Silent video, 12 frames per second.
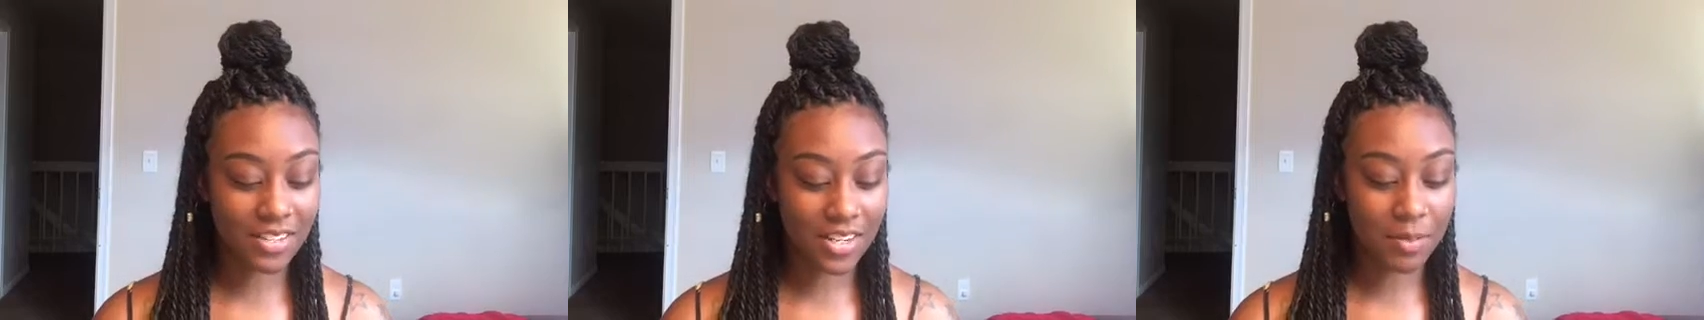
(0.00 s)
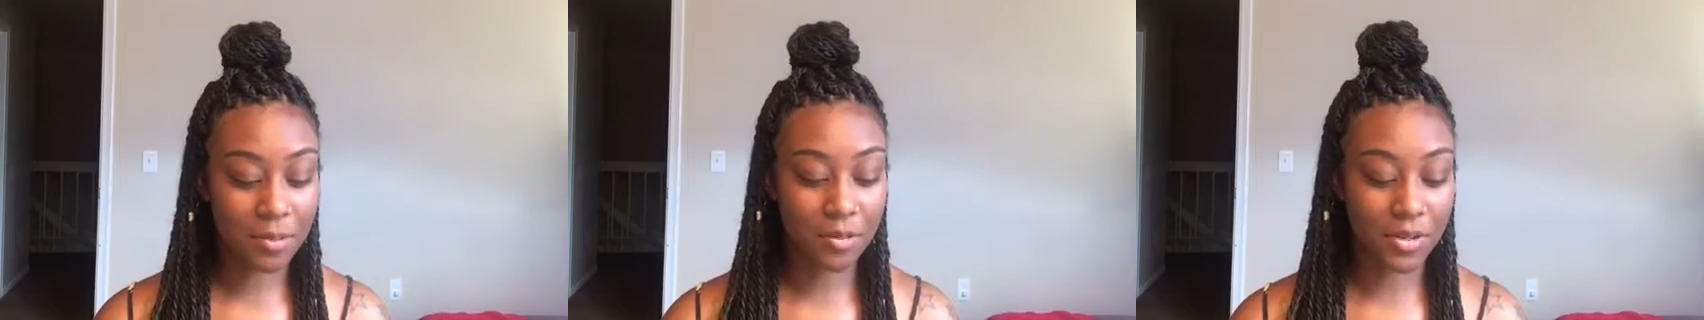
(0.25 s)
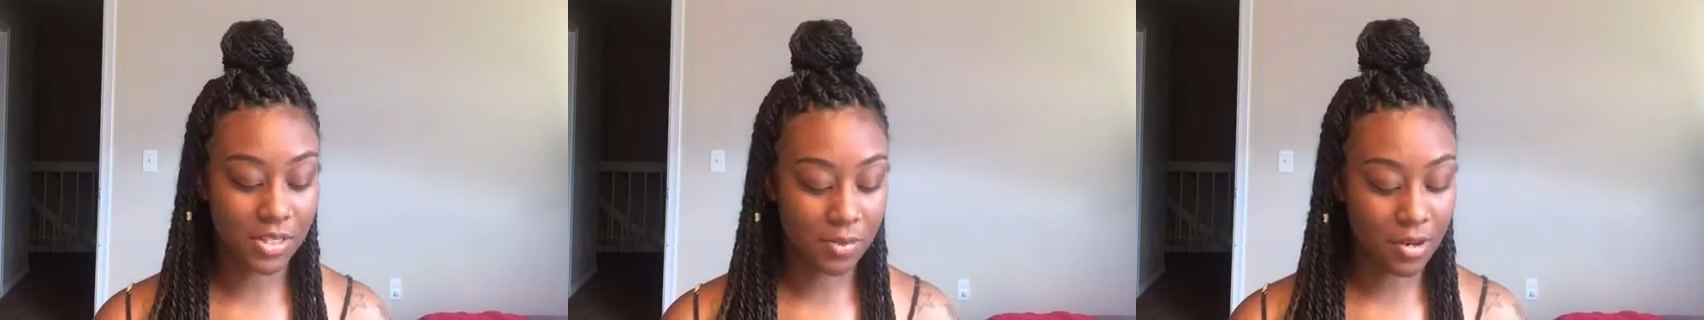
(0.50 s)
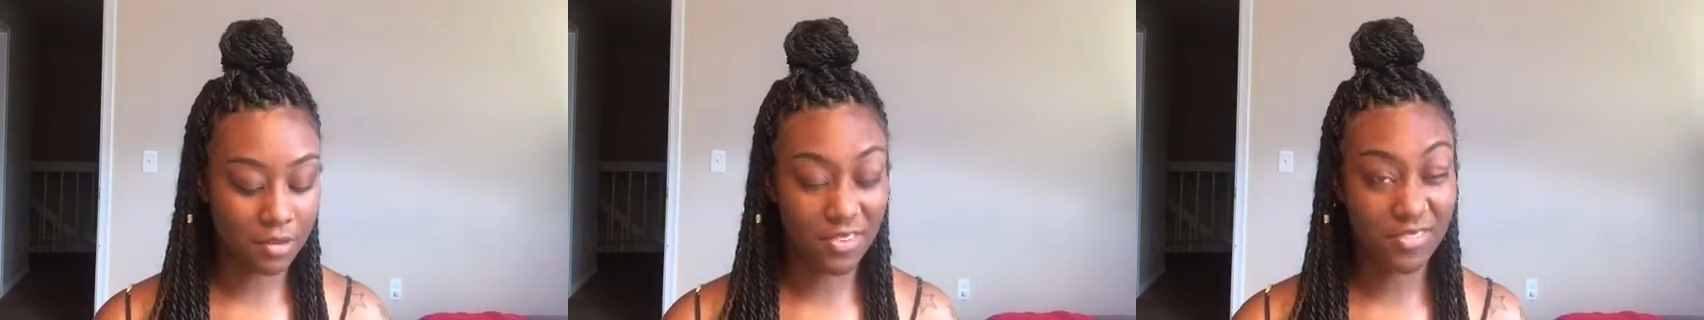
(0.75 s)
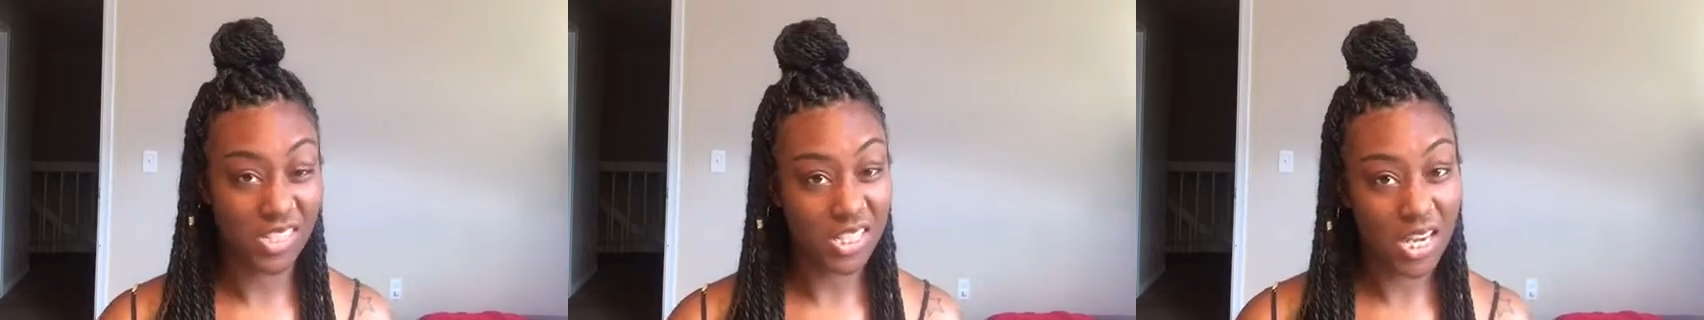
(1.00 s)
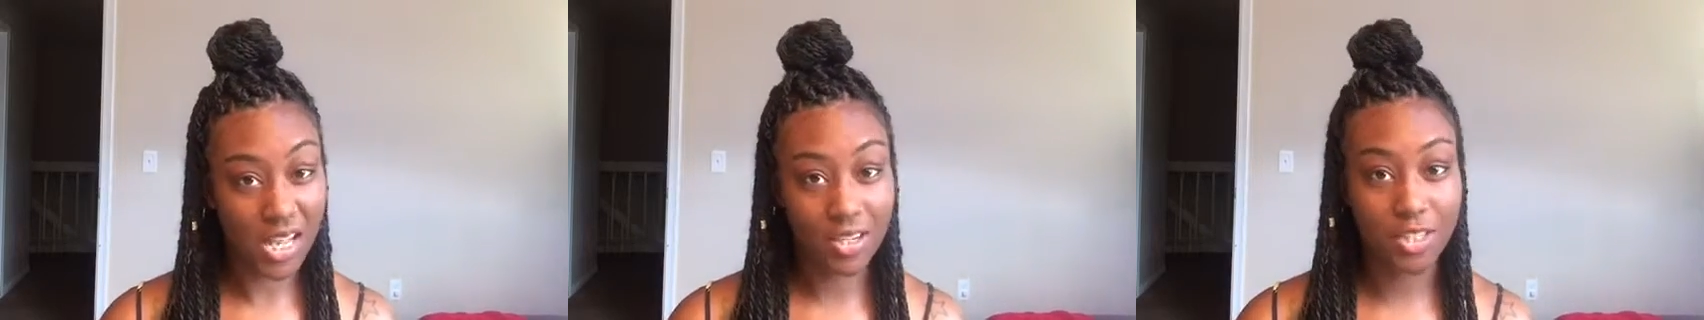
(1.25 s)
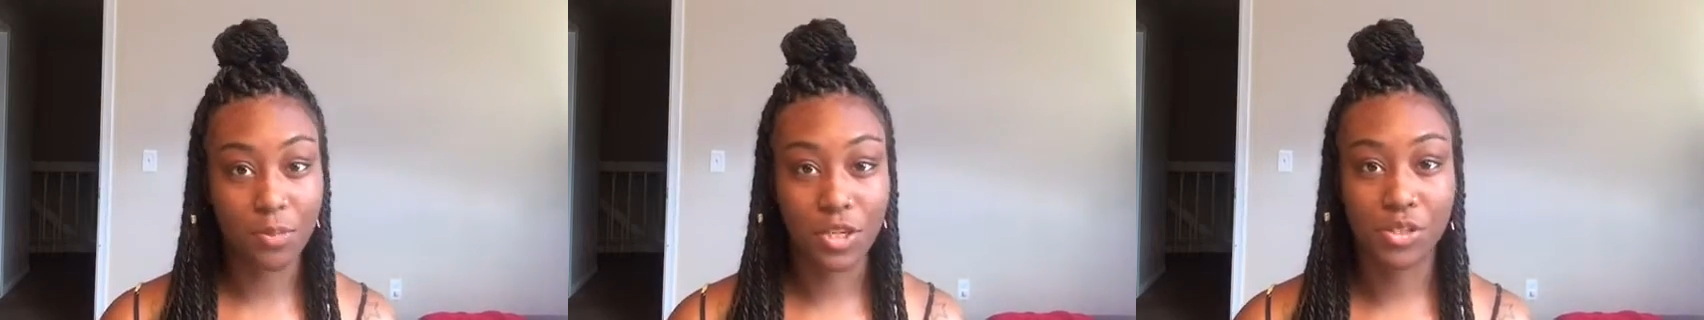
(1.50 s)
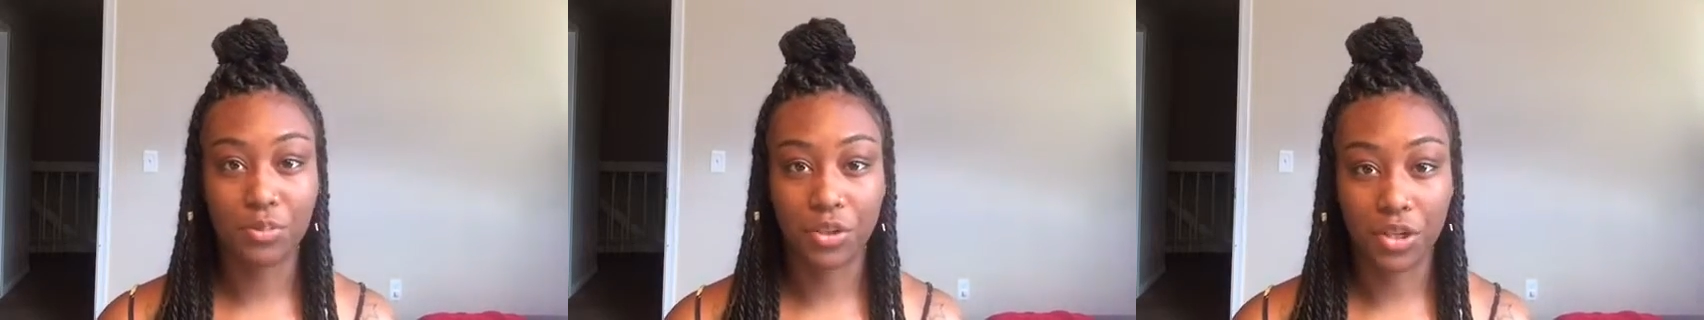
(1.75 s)
It runs about $15, but
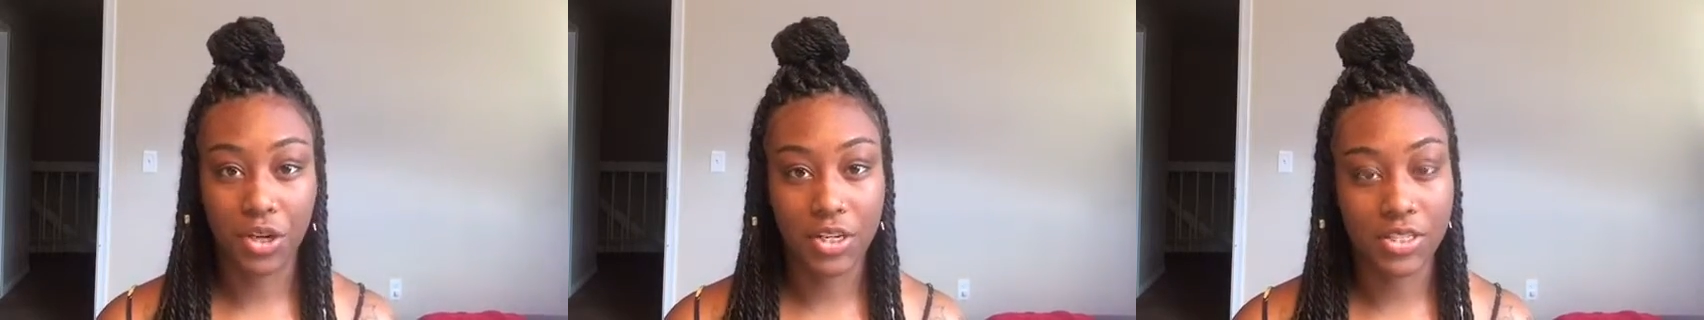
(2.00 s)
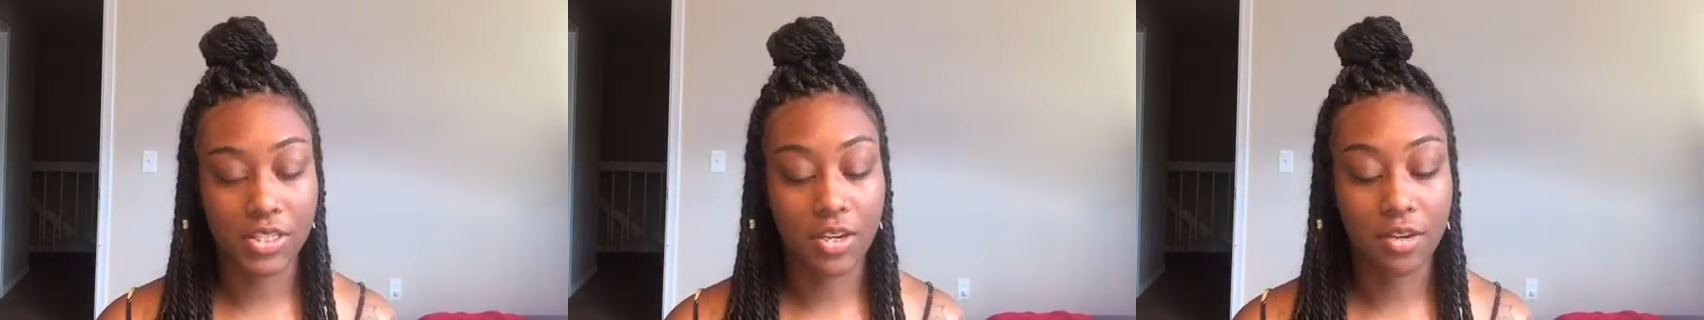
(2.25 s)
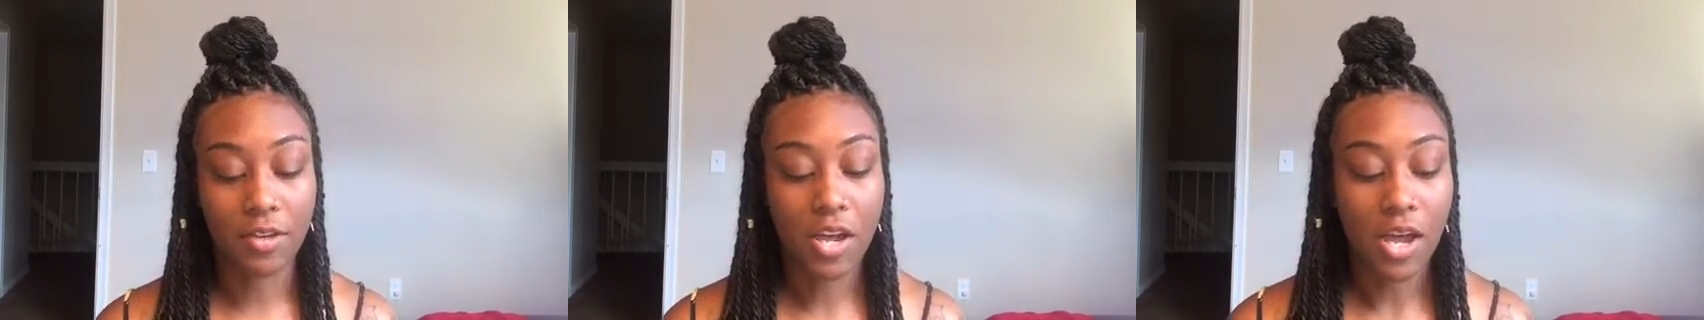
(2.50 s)
it's really great stuff.